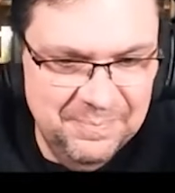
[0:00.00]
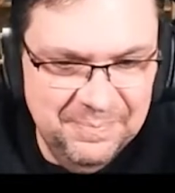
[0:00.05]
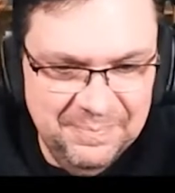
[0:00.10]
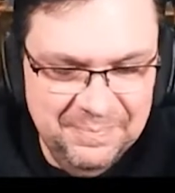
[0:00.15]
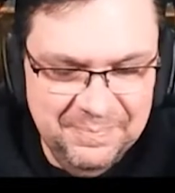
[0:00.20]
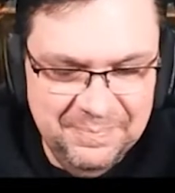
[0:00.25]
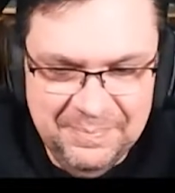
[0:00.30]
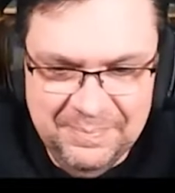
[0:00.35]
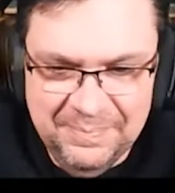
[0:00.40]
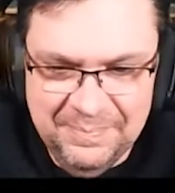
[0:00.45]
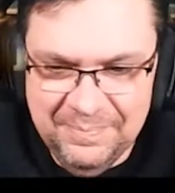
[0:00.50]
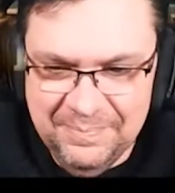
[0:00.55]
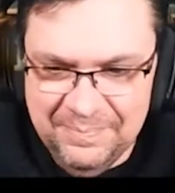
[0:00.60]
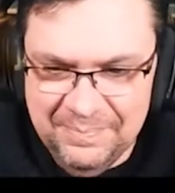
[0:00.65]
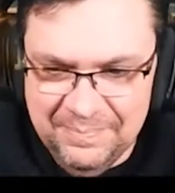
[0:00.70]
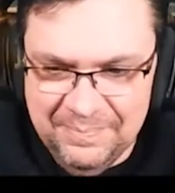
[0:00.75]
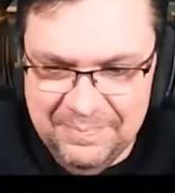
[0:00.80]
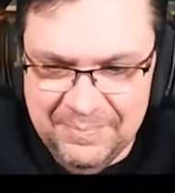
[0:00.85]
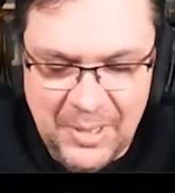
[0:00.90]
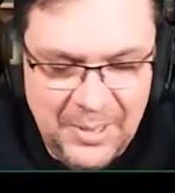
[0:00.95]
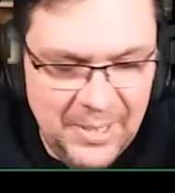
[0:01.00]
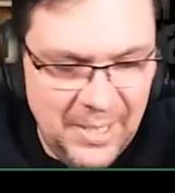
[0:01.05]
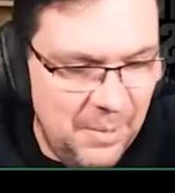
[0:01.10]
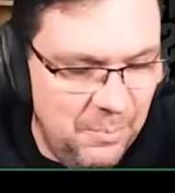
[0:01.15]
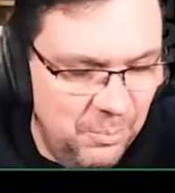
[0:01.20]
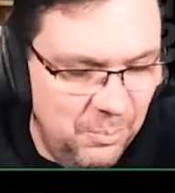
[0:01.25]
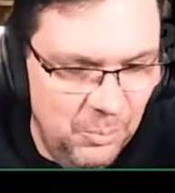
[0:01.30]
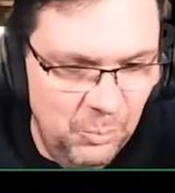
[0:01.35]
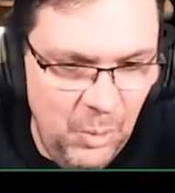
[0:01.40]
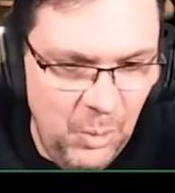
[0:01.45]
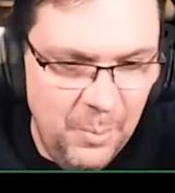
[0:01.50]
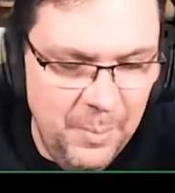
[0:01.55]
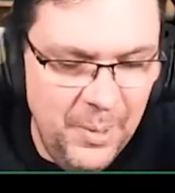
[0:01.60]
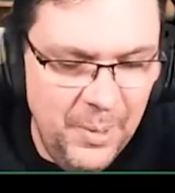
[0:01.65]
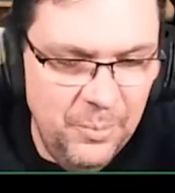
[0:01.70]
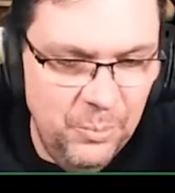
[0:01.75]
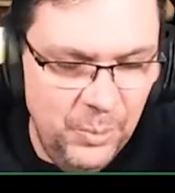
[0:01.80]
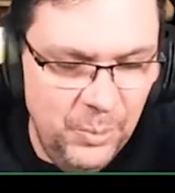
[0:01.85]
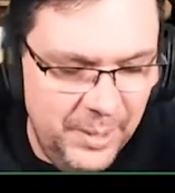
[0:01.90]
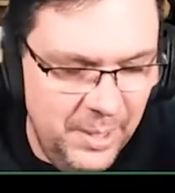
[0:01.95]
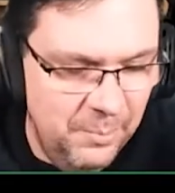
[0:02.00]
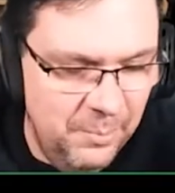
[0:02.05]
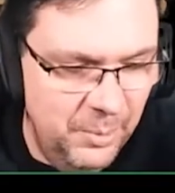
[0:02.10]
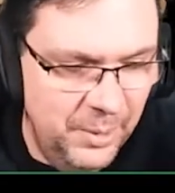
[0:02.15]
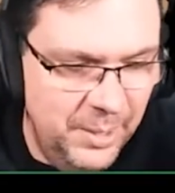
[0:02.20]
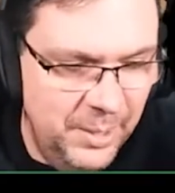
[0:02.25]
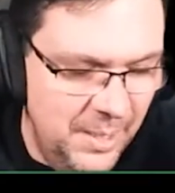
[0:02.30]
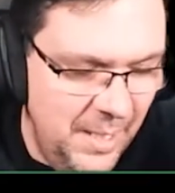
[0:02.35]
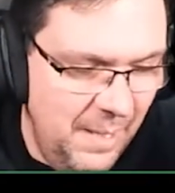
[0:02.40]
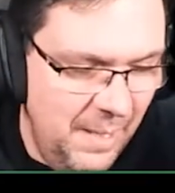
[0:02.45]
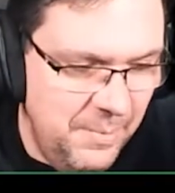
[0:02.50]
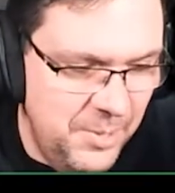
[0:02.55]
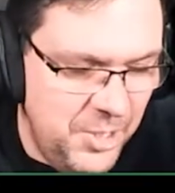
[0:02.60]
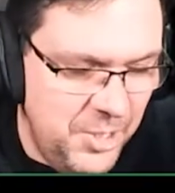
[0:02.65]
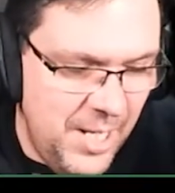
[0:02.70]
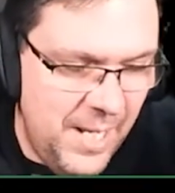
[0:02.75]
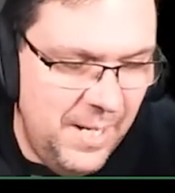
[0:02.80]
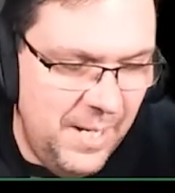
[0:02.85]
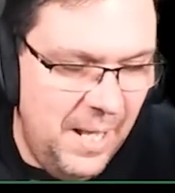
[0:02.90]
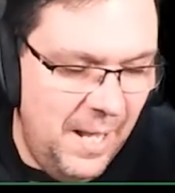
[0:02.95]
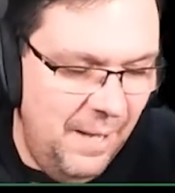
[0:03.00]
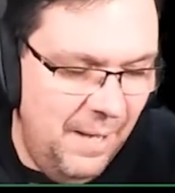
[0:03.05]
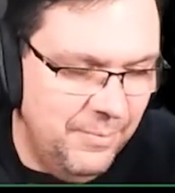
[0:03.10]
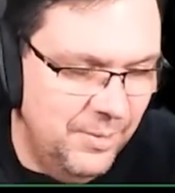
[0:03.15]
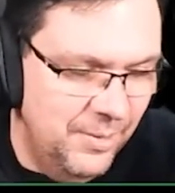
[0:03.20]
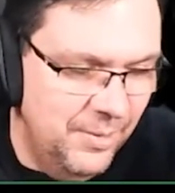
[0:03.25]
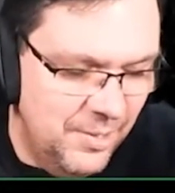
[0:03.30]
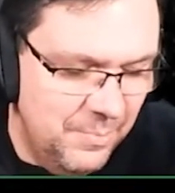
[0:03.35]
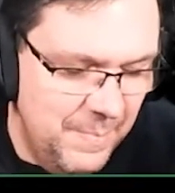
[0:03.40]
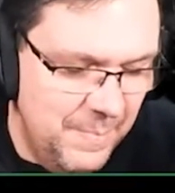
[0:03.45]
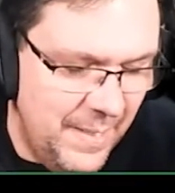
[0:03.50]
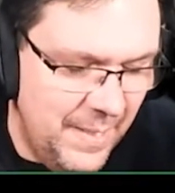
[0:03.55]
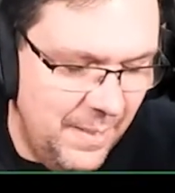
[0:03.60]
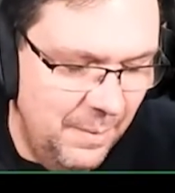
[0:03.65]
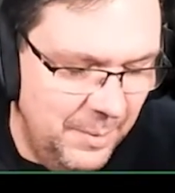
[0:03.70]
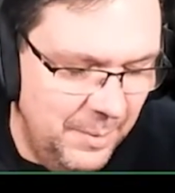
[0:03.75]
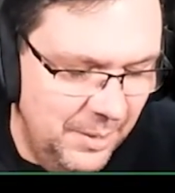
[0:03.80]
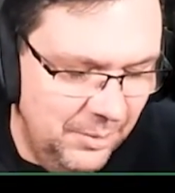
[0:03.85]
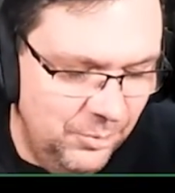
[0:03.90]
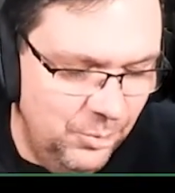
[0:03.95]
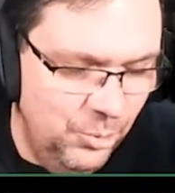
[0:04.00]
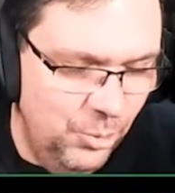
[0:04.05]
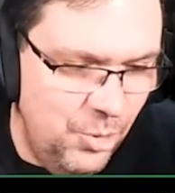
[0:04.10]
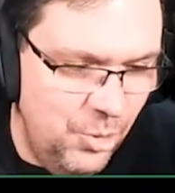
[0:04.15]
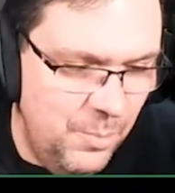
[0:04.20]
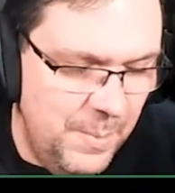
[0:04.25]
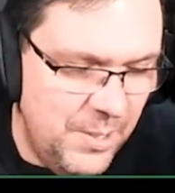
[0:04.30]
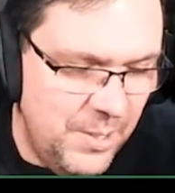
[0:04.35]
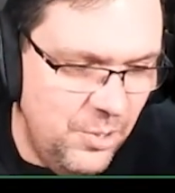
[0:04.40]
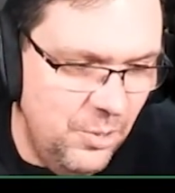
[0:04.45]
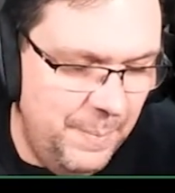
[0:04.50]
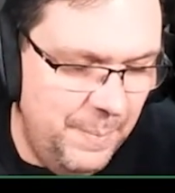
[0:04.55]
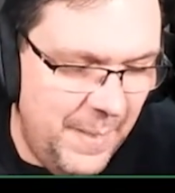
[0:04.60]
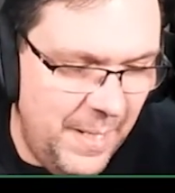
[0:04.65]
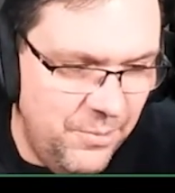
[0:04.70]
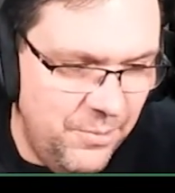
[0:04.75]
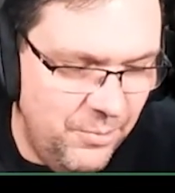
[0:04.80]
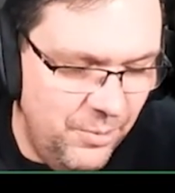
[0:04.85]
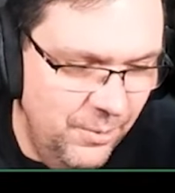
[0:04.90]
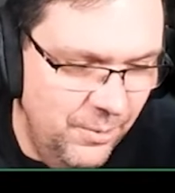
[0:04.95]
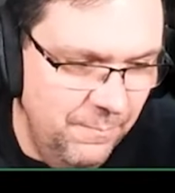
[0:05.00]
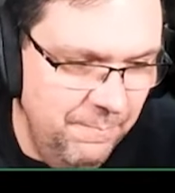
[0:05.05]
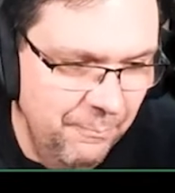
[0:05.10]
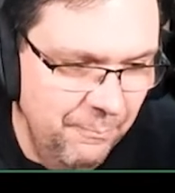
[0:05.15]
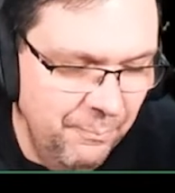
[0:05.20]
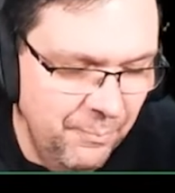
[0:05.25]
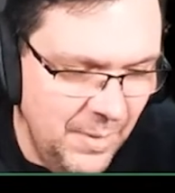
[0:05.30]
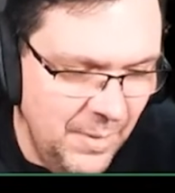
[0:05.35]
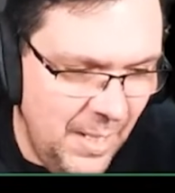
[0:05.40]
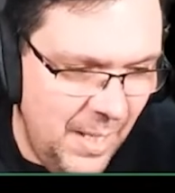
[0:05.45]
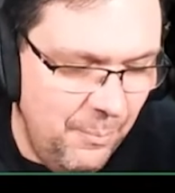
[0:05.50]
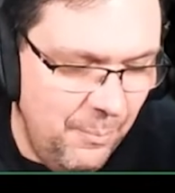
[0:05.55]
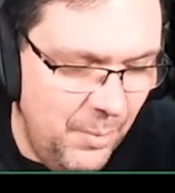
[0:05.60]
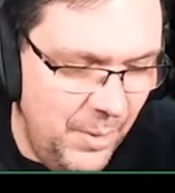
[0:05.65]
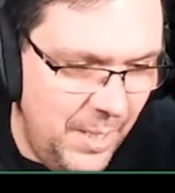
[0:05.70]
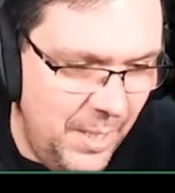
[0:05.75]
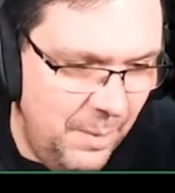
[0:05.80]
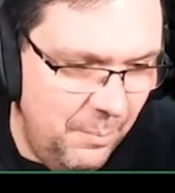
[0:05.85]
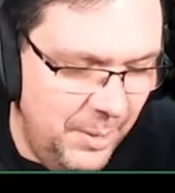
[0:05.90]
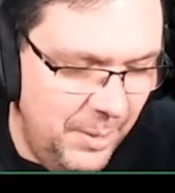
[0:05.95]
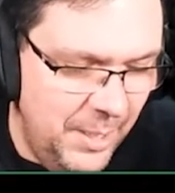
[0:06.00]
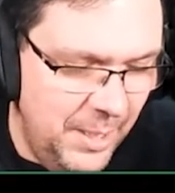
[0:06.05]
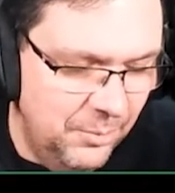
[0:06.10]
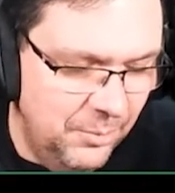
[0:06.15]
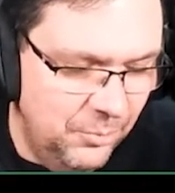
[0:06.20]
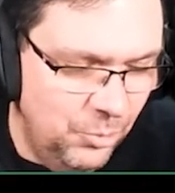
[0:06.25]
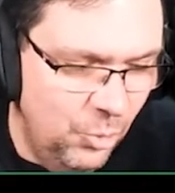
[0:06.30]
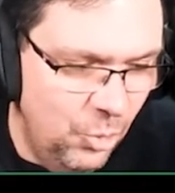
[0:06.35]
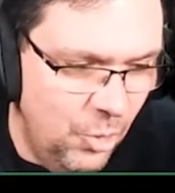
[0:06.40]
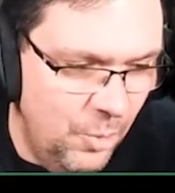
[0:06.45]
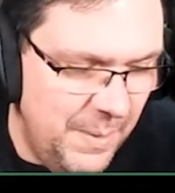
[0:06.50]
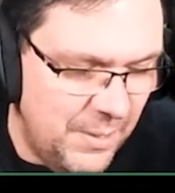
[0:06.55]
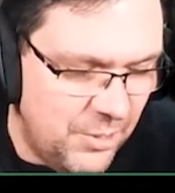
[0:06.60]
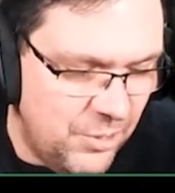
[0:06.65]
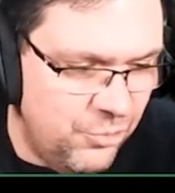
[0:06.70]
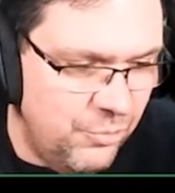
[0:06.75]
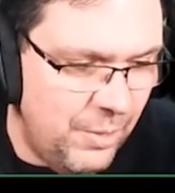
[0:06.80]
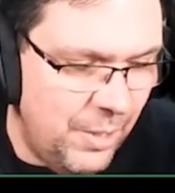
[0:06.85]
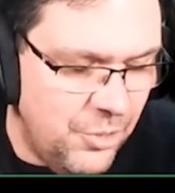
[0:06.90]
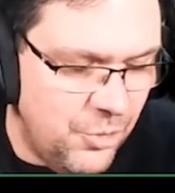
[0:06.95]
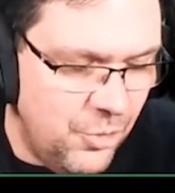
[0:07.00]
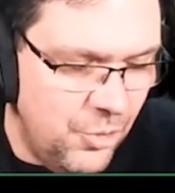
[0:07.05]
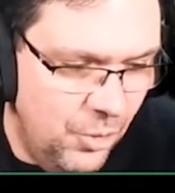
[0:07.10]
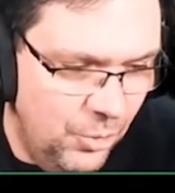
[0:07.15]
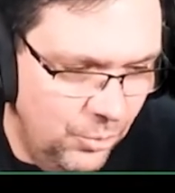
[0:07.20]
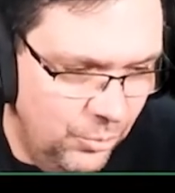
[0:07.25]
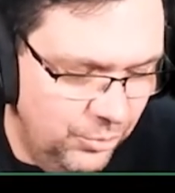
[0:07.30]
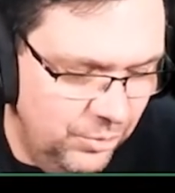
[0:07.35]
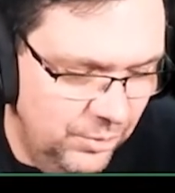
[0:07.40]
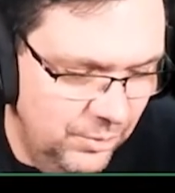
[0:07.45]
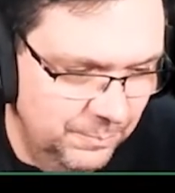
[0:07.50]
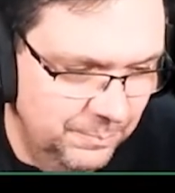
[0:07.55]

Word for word: Um, okay, so... Wobo, we're, get, we're going to have a chat after this, mate. I'm going to talk to you about your Patreon and we're, we're going to talk about stretch goals.